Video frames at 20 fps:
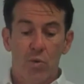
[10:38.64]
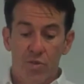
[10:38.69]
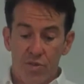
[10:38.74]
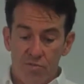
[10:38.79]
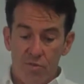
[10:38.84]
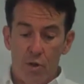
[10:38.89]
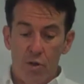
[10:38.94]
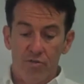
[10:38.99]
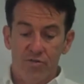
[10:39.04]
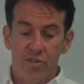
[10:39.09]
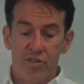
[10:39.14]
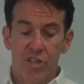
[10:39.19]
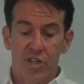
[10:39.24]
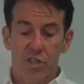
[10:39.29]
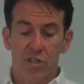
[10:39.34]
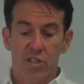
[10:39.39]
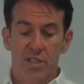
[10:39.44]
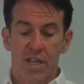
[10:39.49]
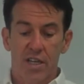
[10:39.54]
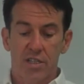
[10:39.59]
the role of
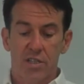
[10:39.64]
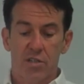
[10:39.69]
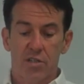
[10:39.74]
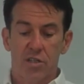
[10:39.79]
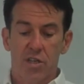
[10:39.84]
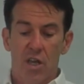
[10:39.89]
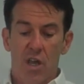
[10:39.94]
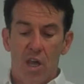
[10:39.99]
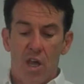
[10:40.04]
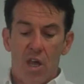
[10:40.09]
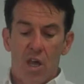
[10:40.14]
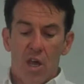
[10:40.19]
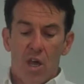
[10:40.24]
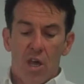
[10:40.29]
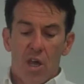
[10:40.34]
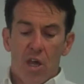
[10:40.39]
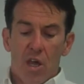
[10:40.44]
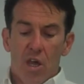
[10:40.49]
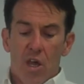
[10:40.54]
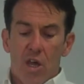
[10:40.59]
traditional testers.
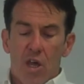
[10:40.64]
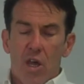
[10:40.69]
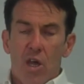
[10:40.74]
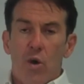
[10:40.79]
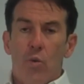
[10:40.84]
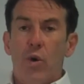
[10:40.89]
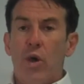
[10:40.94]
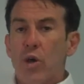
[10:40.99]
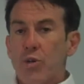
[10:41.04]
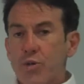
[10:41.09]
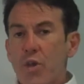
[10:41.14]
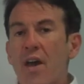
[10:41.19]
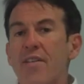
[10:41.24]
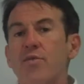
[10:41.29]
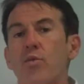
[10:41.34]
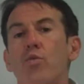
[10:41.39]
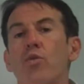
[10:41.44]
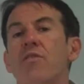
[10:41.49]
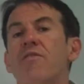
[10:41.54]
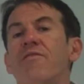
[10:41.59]
We also have
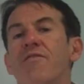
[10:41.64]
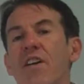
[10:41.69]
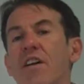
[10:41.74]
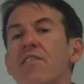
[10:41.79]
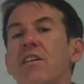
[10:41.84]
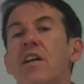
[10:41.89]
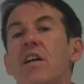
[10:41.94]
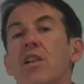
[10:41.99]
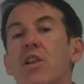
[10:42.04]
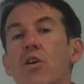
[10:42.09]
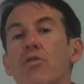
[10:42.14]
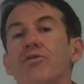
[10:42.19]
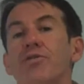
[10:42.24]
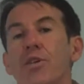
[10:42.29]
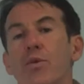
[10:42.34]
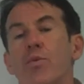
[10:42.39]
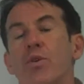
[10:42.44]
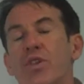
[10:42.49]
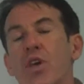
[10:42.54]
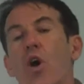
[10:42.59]
to work very
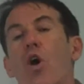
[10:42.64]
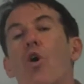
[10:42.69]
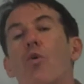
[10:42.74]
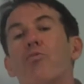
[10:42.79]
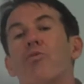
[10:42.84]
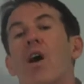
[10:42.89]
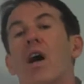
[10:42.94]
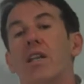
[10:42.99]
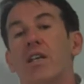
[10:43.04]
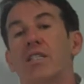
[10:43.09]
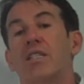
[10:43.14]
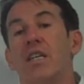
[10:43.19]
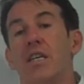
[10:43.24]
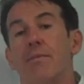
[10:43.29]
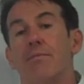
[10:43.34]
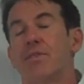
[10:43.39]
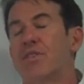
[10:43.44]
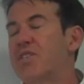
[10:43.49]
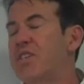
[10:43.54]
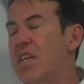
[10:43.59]
closely with the whole product
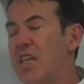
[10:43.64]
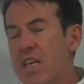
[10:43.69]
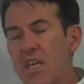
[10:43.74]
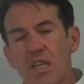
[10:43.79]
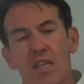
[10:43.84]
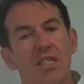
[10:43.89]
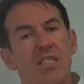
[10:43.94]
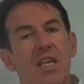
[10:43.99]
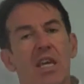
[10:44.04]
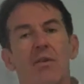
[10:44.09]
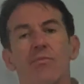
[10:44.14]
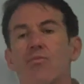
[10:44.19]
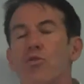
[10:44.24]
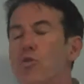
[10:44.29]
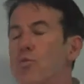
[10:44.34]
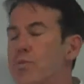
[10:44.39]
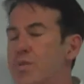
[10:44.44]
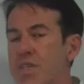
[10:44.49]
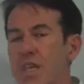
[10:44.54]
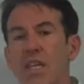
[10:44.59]
team, sitting in the same
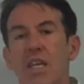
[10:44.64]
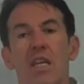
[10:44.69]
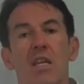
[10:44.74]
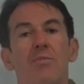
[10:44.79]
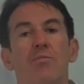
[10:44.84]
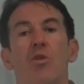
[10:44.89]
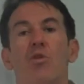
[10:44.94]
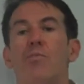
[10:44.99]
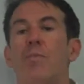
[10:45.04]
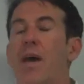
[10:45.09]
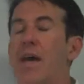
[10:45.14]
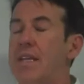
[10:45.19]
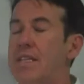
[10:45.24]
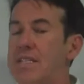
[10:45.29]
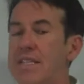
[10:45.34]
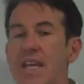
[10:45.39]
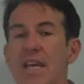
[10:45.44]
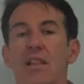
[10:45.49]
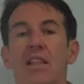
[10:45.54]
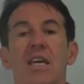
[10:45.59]
room, sitting in a
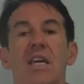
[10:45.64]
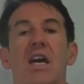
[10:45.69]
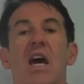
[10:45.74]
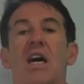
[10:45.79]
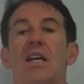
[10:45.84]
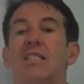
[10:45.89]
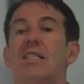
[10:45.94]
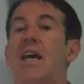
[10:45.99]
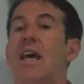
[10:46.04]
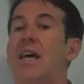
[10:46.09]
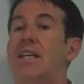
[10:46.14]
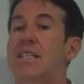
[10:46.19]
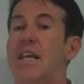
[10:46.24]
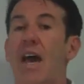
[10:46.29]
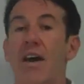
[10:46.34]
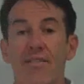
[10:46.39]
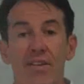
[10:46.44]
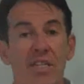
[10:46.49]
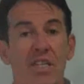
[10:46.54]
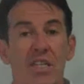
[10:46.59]
bullpen, daily contact,
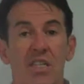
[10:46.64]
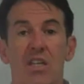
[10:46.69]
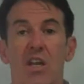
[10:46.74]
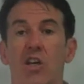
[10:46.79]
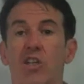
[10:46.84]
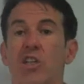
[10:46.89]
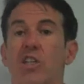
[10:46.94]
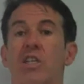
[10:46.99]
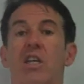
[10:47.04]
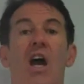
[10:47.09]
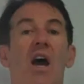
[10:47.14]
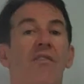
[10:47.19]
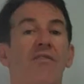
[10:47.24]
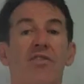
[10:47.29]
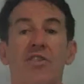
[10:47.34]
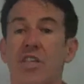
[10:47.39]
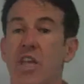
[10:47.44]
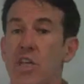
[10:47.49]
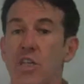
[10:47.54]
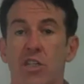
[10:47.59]
having discussion,
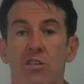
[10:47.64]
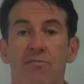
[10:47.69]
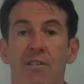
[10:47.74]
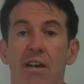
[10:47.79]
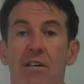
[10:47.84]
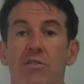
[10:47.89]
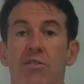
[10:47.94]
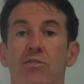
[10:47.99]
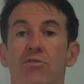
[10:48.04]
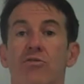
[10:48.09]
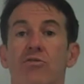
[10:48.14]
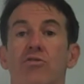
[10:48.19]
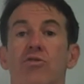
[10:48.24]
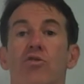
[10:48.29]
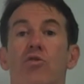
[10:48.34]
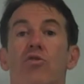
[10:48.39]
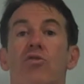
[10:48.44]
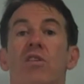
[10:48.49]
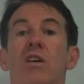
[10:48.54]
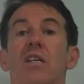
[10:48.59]
conversation around user
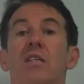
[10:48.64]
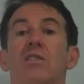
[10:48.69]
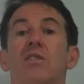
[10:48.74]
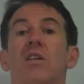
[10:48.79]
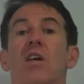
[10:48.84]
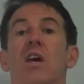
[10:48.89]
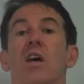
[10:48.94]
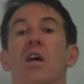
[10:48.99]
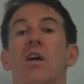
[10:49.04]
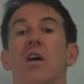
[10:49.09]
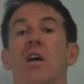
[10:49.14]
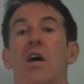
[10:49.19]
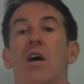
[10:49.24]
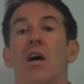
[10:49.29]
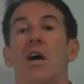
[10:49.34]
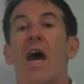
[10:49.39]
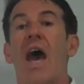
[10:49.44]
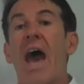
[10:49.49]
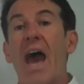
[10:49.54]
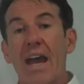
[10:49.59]
stories,
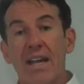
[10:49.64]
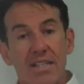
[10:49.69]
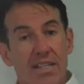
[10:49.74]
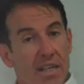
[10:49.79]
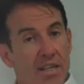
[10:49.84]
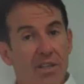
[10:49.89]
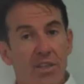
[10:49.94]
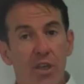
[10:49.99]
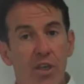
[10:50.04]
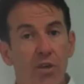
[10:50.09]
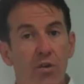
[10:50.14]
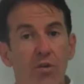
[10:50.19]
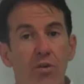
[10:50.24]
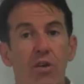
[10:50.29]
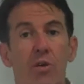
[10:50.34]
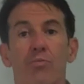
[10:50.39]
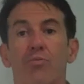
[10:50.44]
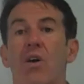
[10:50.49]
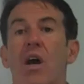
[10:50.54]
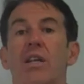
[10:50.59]
access to
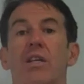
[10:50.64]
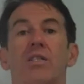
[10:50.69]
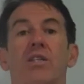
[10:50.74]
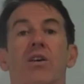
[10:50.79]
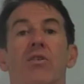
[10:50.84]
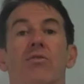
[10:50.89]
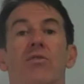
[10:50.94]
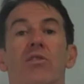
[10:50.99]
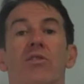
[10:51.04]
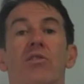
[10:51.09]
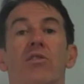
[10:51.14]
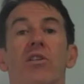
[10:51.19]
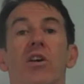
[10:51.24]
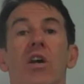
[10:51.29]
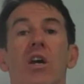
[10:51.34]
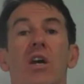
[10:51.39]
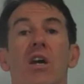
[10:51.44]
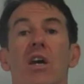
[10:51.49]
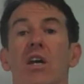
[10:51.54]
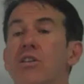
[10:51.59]
the product owner
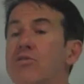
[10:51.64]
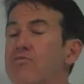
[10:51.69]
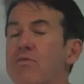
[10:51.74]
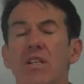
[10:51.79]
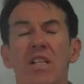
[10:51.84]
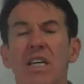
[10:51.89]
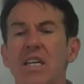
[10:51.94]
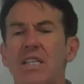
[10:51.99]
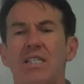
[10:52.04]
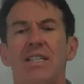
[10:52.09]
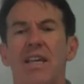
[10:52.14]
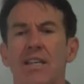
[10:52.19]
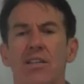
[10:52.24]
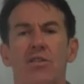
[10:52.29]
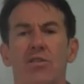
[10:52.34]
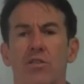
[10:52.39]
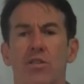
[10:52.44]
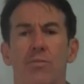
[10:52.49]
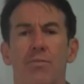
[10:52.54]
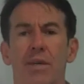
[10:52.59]
is really
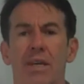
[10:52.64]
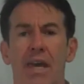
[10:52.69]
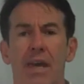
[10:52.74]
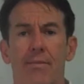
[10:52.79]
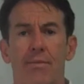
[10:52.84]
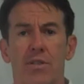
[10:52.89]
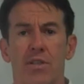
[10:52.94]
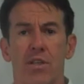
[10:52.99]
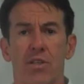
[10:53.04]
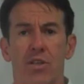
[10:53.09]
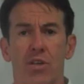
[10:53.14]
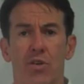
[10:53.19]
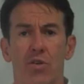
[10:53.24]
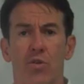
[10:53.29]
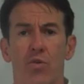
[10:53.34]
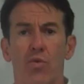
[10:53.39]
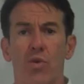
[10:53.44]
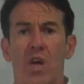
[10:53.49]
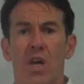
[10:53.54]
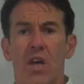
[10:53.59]
essential to being able to
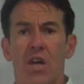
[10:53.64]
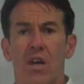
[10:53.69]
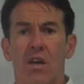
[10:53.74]
do